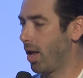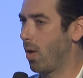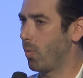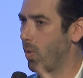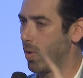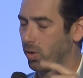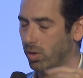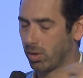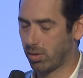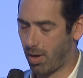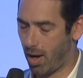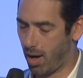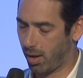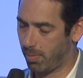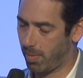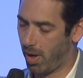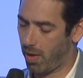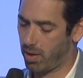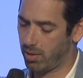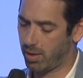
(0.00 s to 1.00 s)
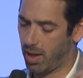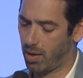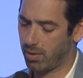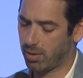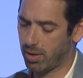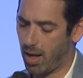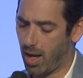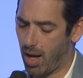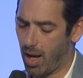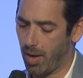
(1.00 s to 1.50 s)
And we were just talking about this
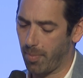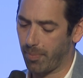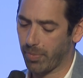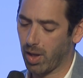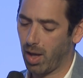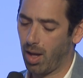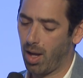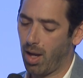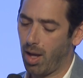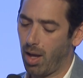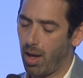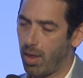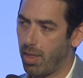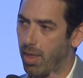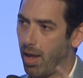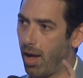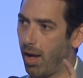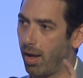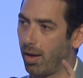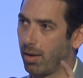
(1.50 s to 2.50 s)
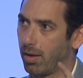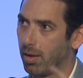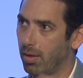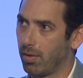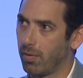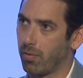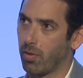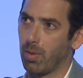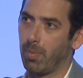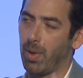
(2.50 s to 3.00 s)
outside, that
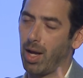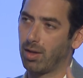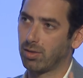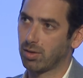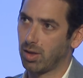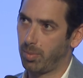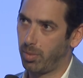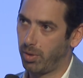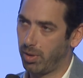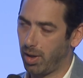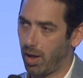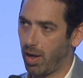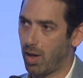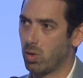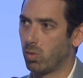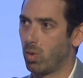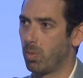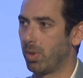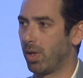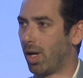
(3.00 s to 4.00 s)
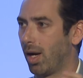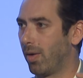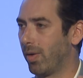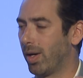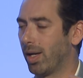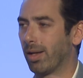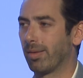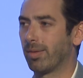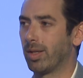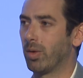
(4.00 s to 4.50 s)
for the past couple of days, we've been
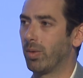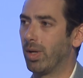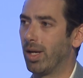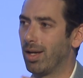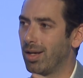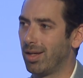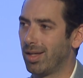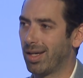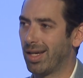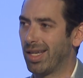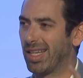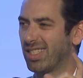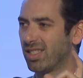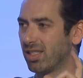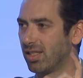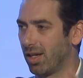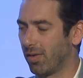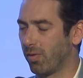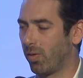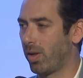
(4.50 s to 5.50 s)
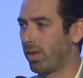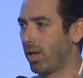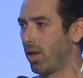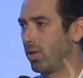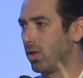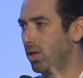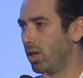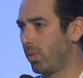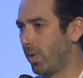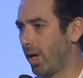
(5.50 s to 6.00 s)
hearing, you know, India is different than
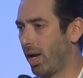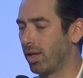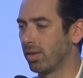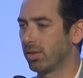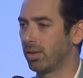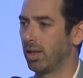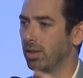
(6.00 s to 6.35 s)
the US.